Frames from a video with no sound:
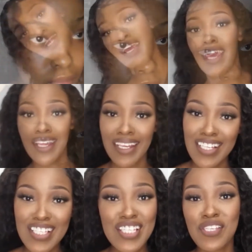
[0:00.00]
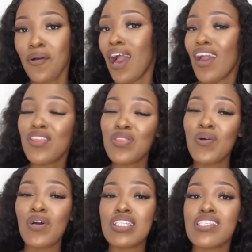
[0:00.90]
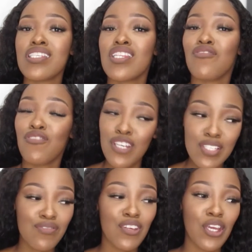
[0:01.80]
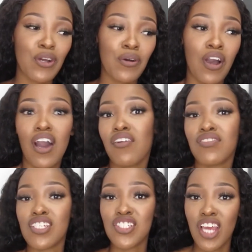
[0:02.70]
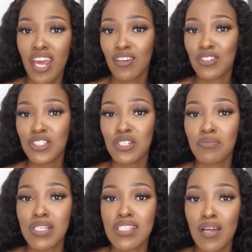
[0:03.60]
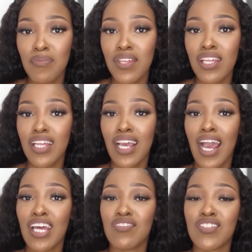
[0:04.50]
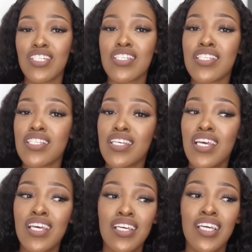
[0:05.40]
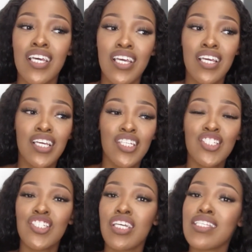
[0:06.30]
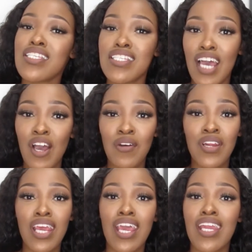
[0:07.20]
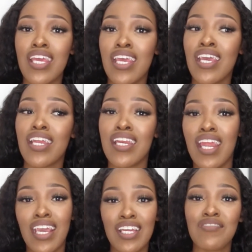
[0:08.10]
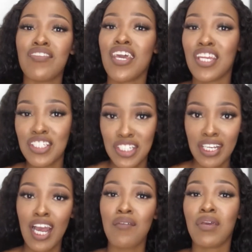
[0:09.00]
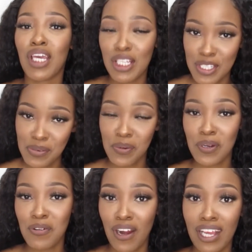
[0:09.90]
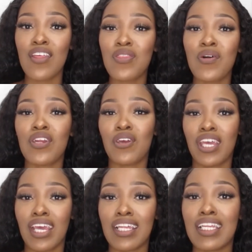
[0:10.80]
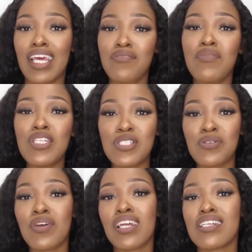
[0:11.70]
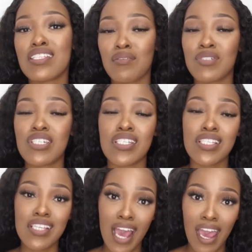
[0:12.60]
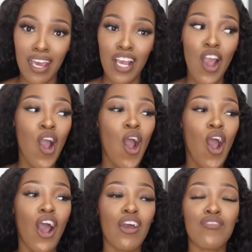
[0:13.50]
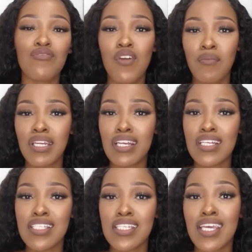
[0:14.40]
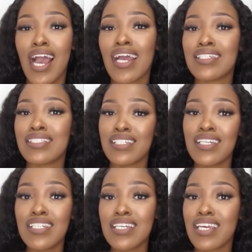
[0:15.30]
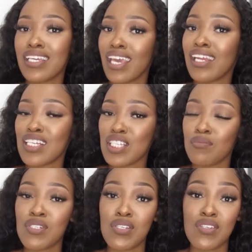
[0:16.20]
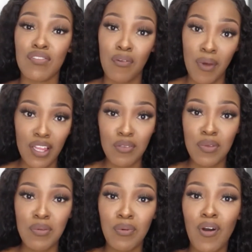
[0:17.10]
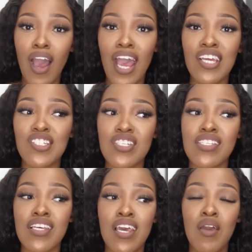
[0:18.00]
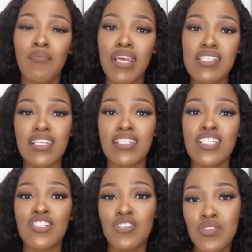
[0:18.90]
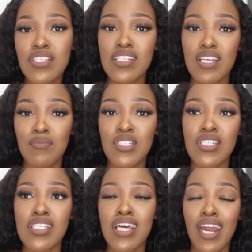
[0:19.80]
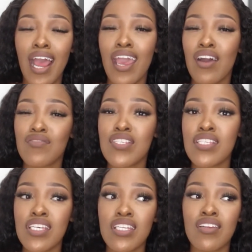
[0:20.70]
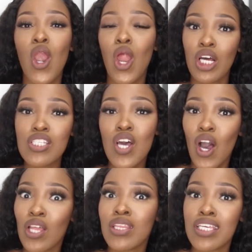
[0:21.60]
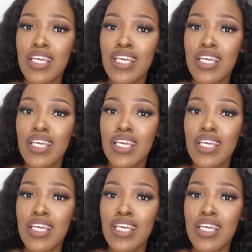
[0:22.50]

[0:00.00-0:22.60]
ladies, so I thought the first video of this channel should be something that kind of just shuts down any negative energy coming into it, right? I thought, okay, let me do an assumptions tag on femininity. I didn't get assumptions from other people. I just basically used assumptions that I have seen a lot on the